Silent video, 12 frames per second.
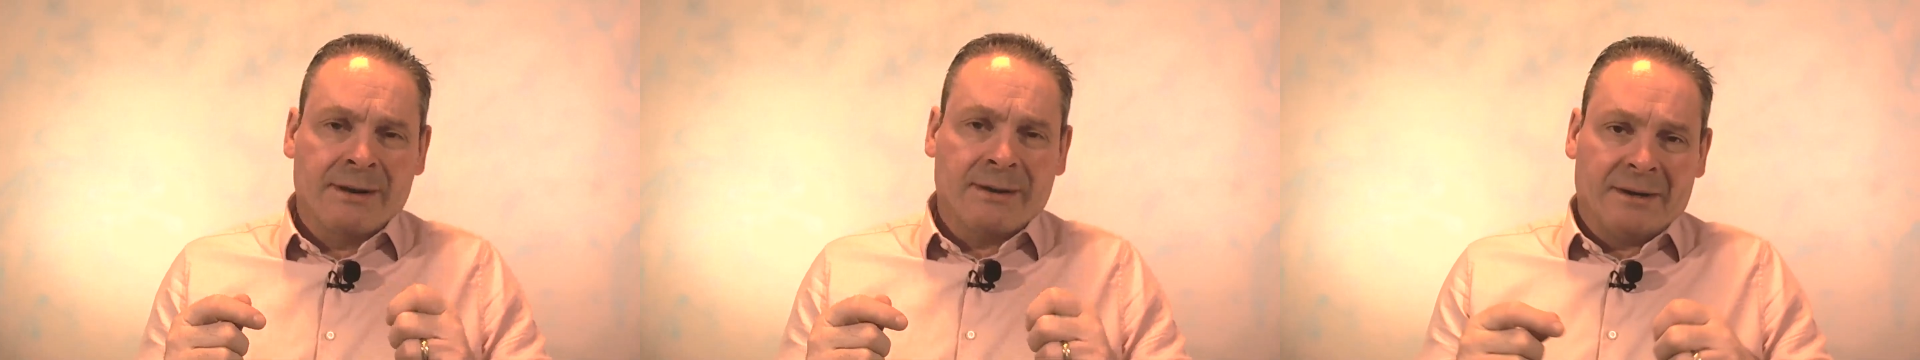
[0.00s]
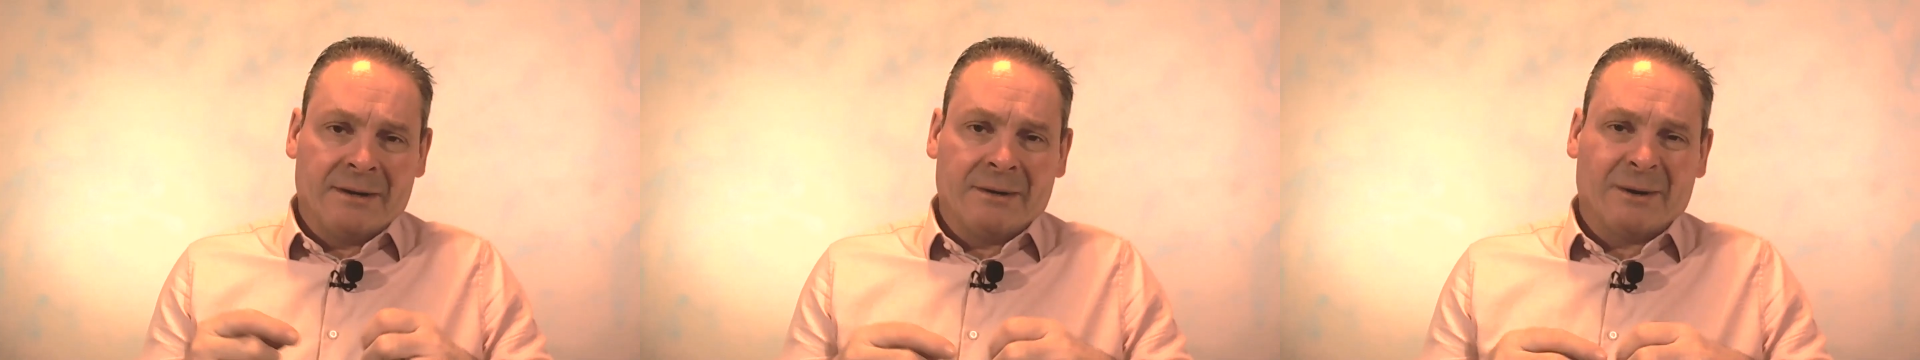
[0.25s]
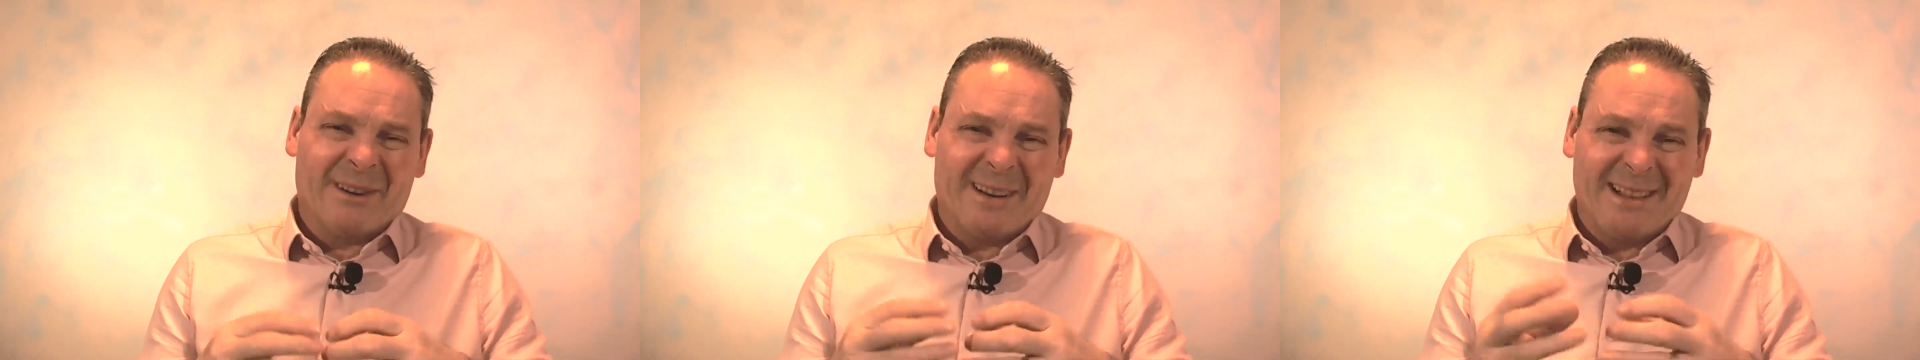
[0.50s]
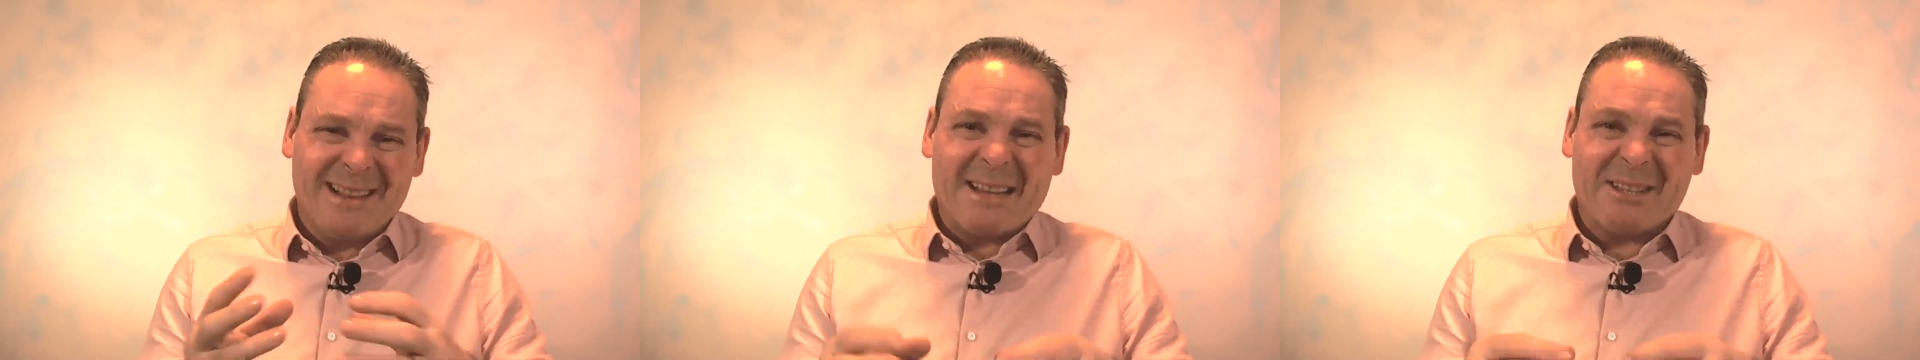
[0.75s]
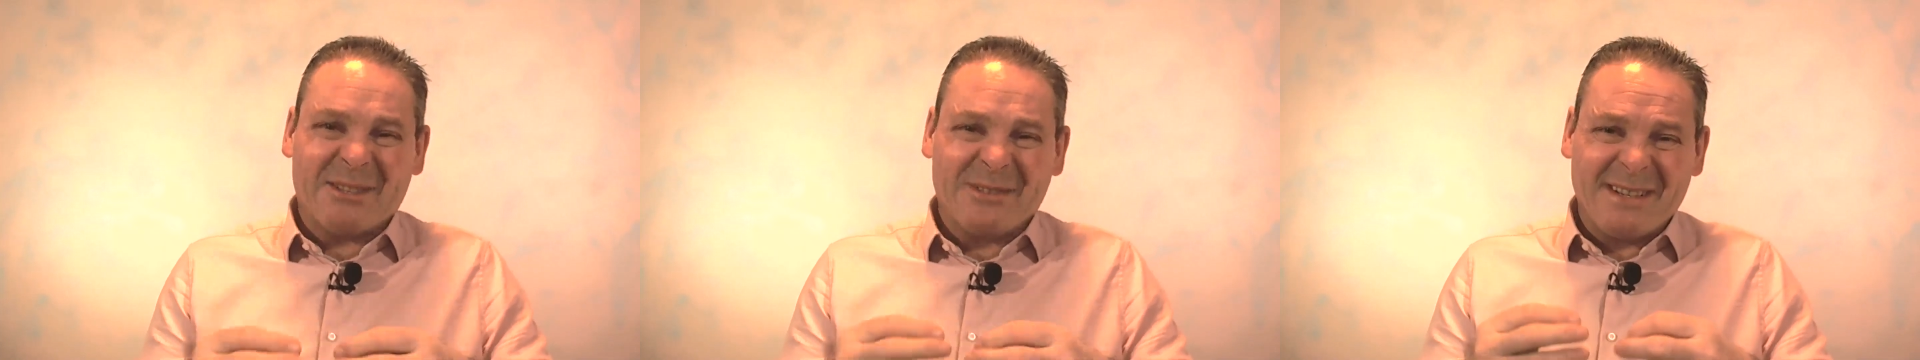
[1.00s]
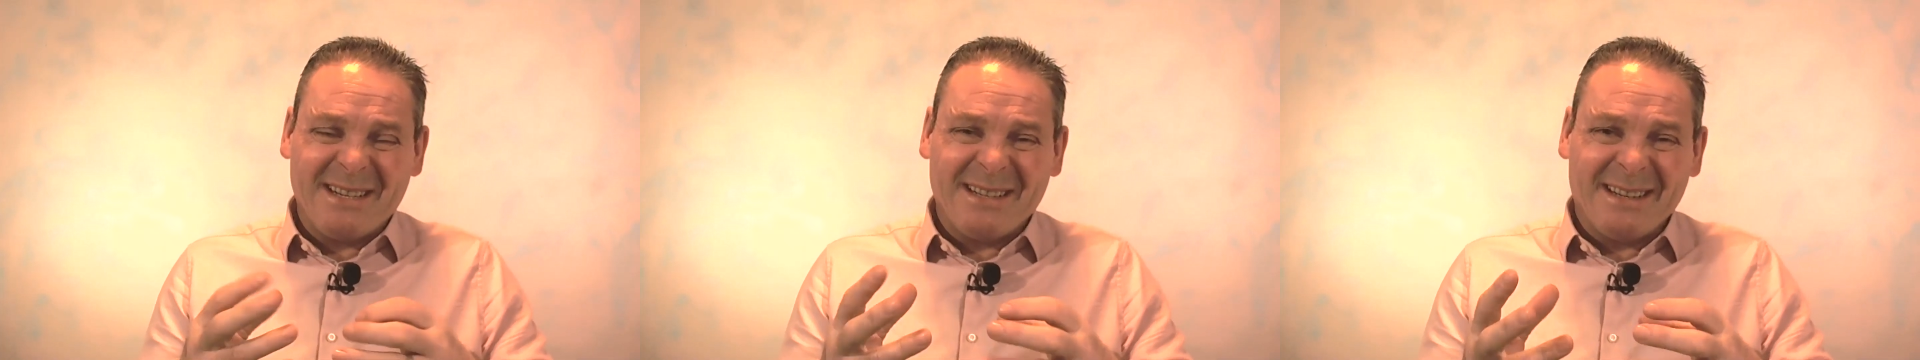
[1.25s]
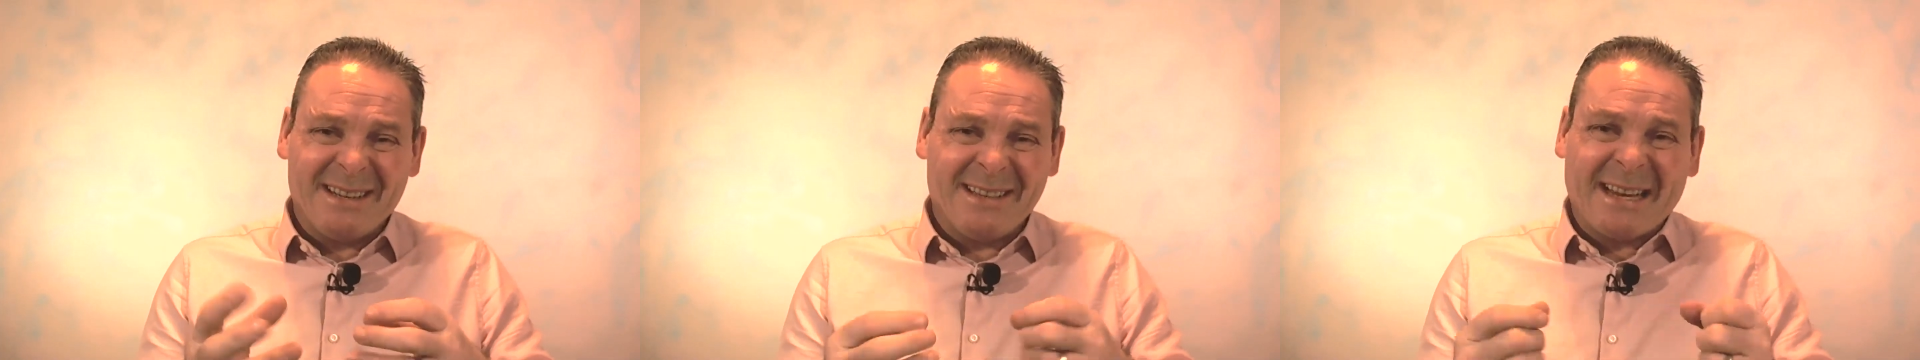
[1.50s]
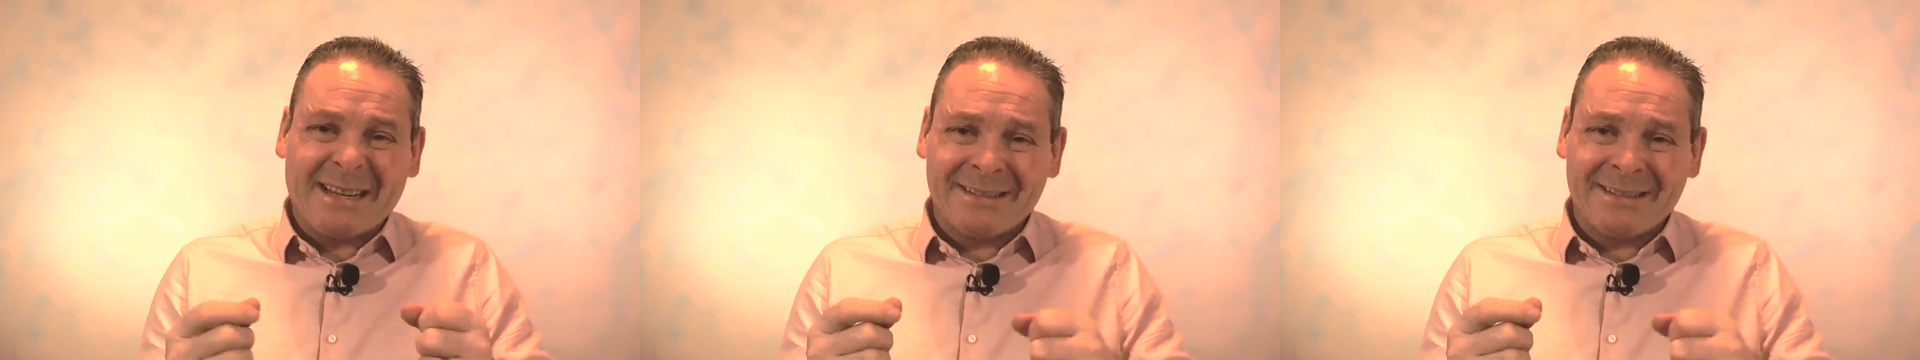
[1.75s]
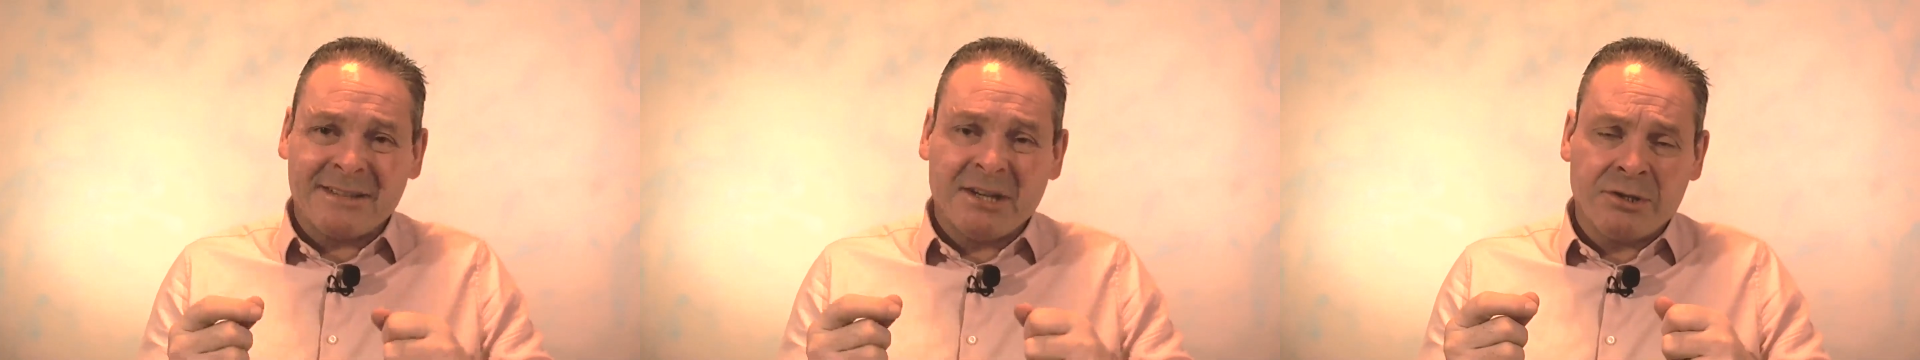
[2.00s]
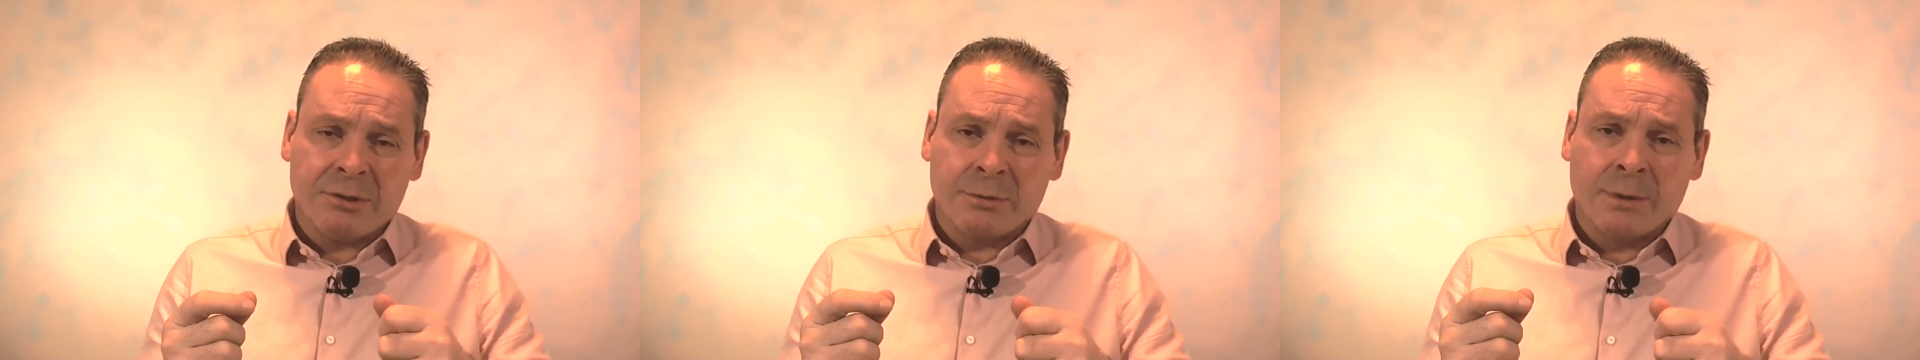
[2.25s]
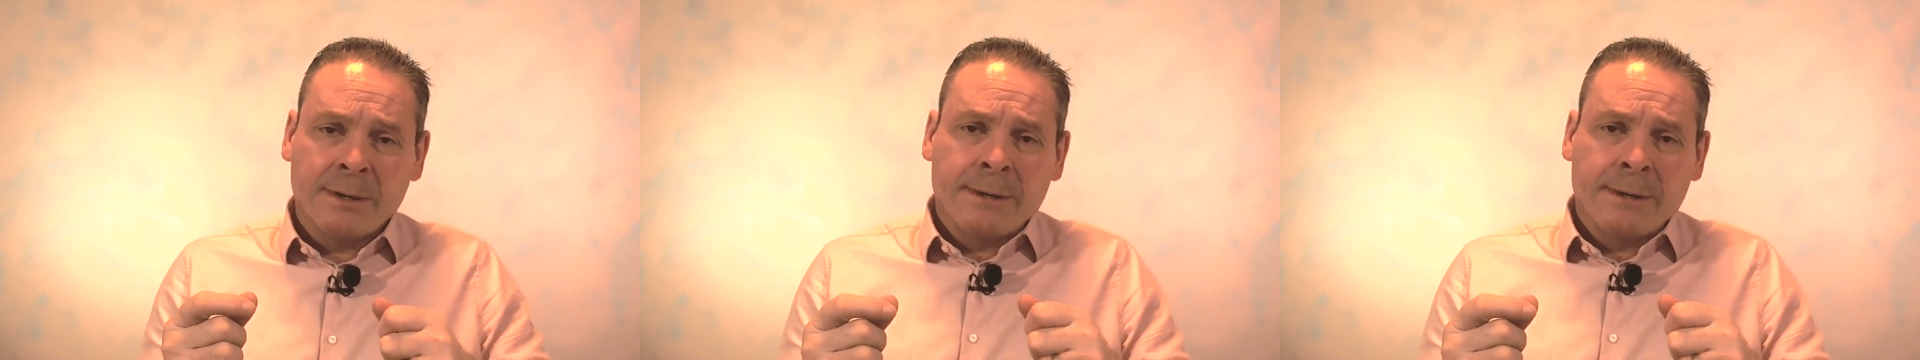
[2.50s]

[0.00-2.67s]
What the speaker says: or a leathery, thickened tissue.